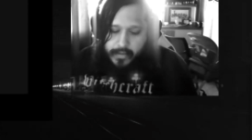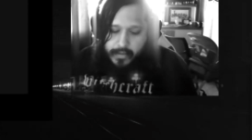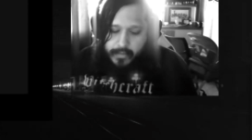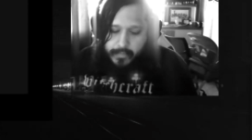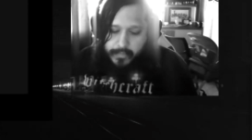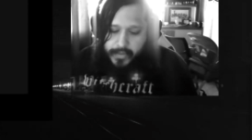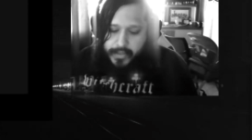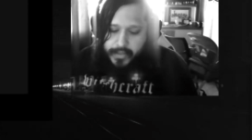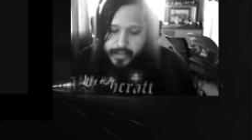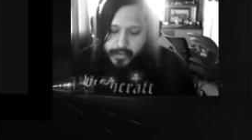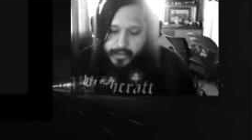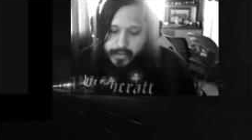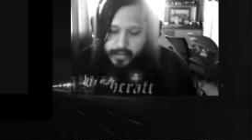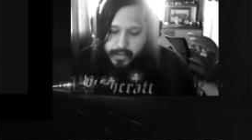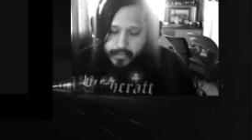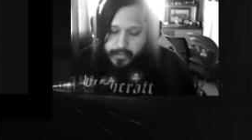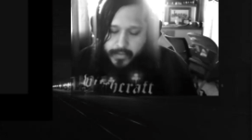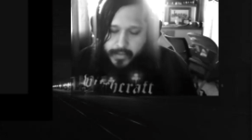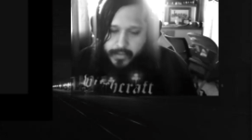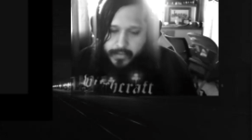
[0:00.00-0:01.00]
But didn't know
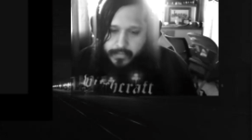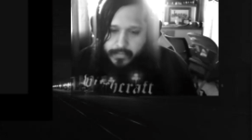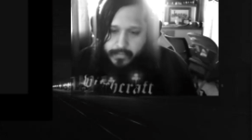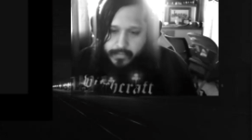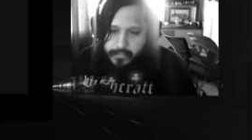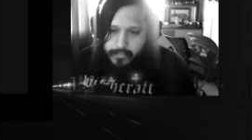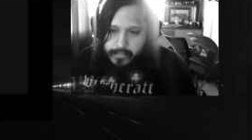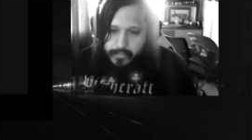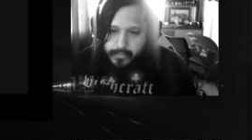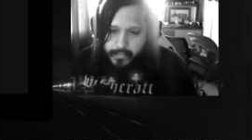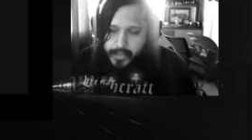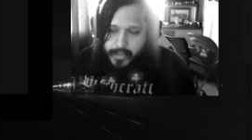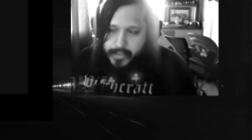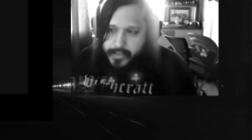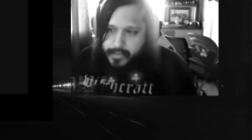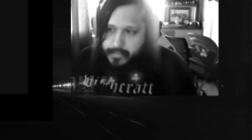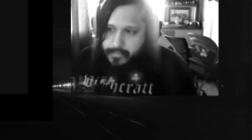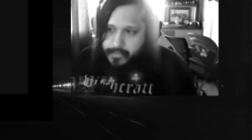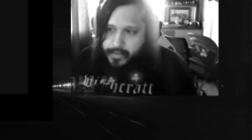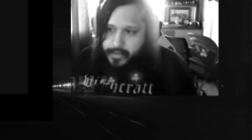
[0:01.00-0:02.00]
mm-hmm. it at
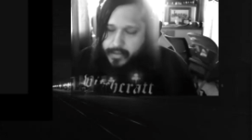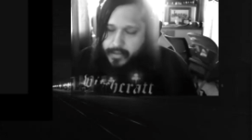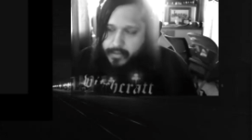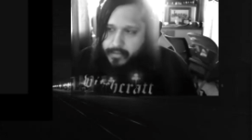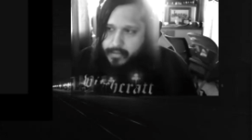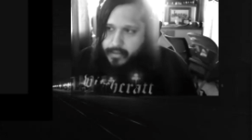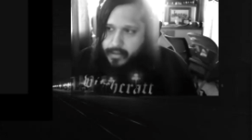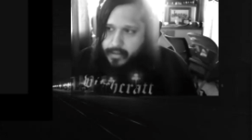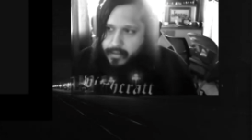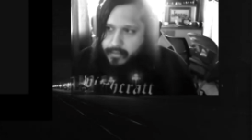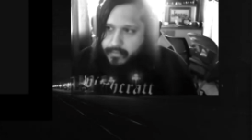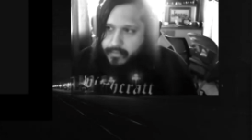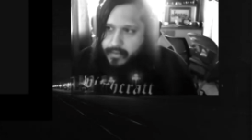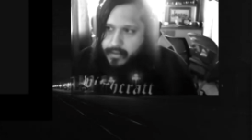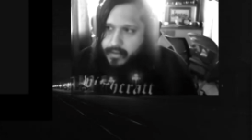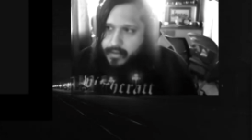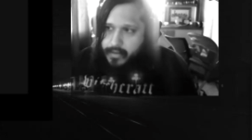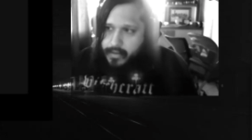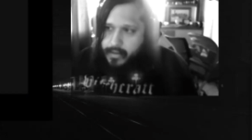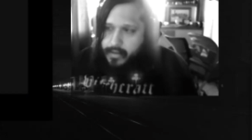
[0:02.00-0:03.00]
some point in your life.
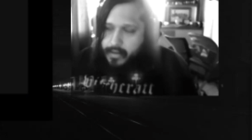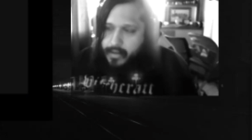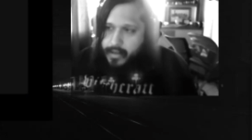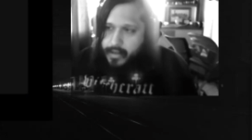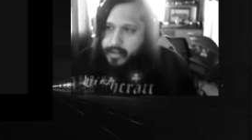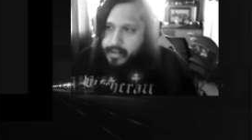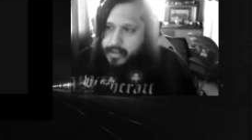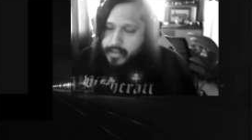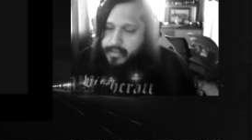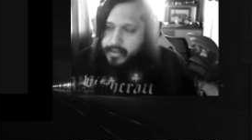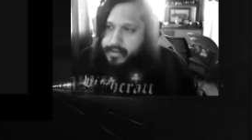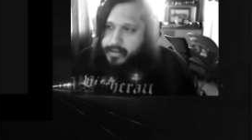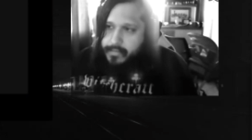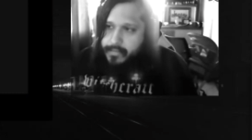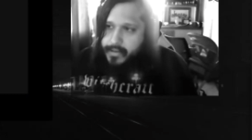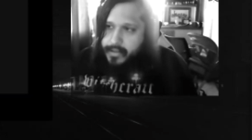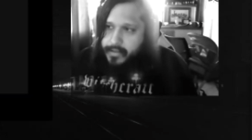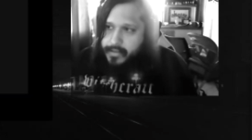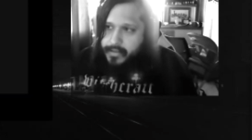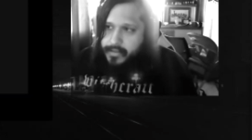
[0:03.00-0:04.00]
And I think
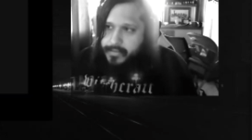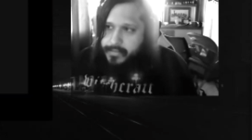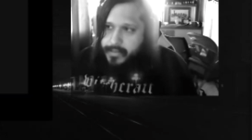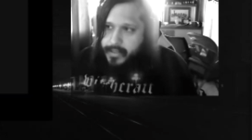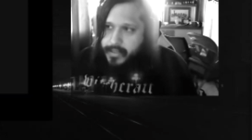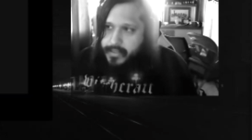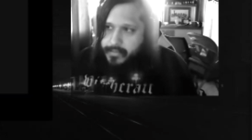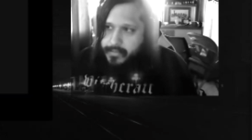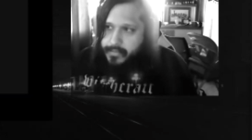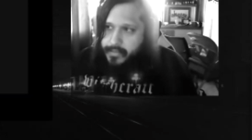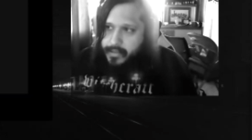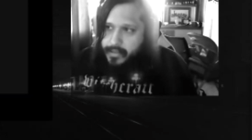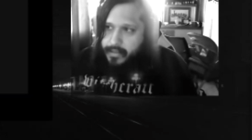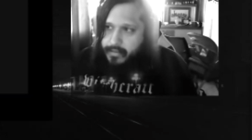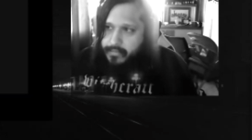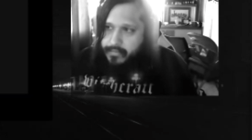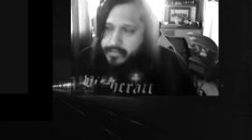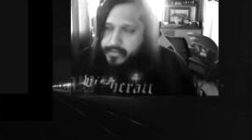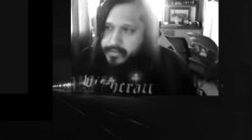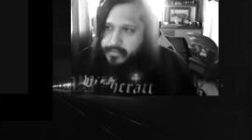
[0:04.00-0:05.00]
about this possibility
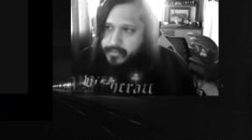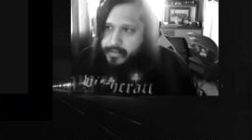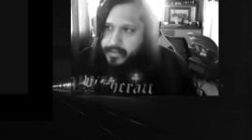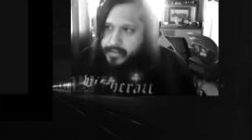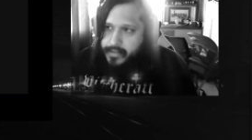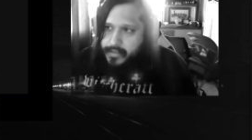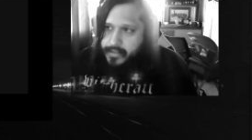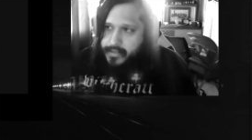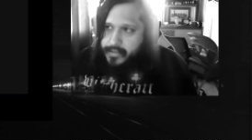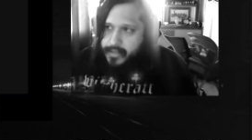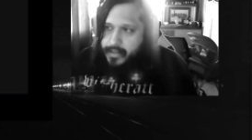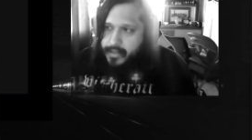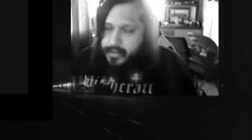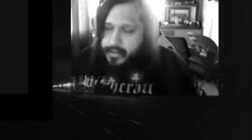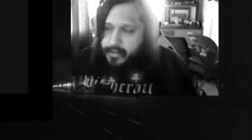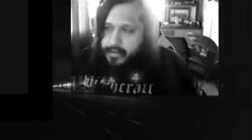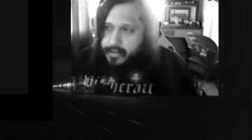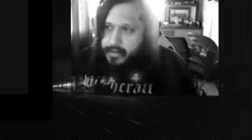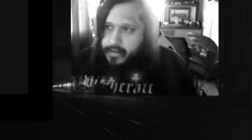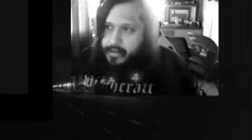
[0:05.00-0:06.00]
for Zoids is that
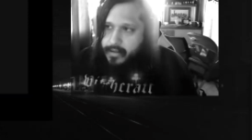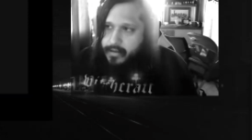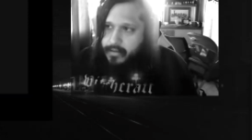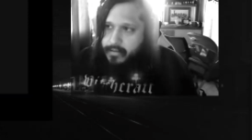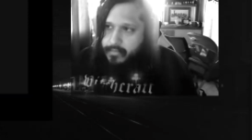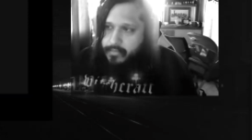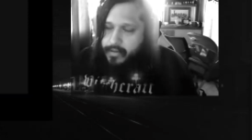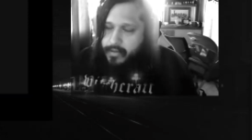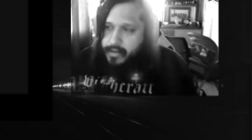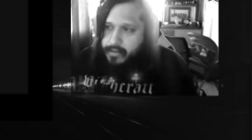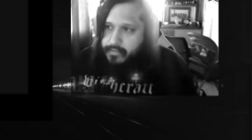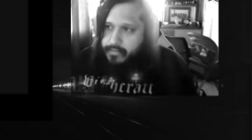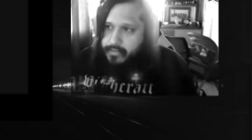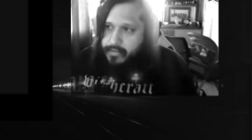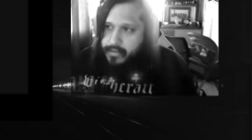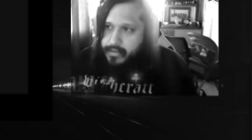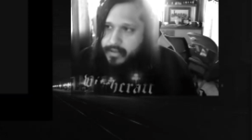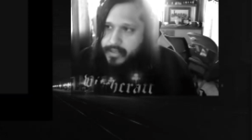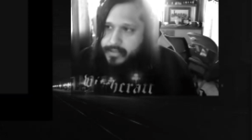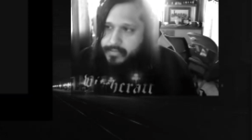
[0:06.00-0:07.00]
what if
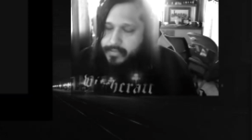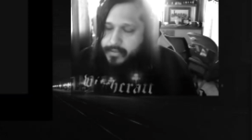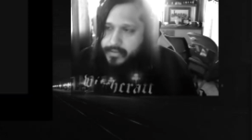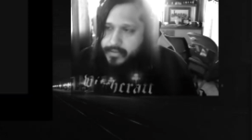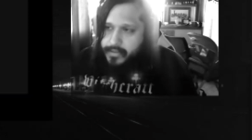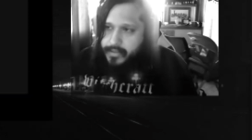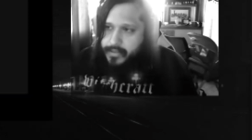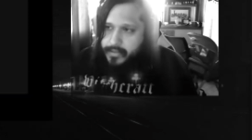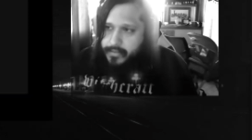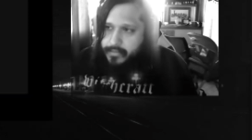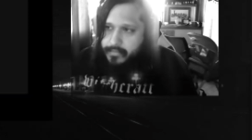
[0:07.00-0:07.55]
this person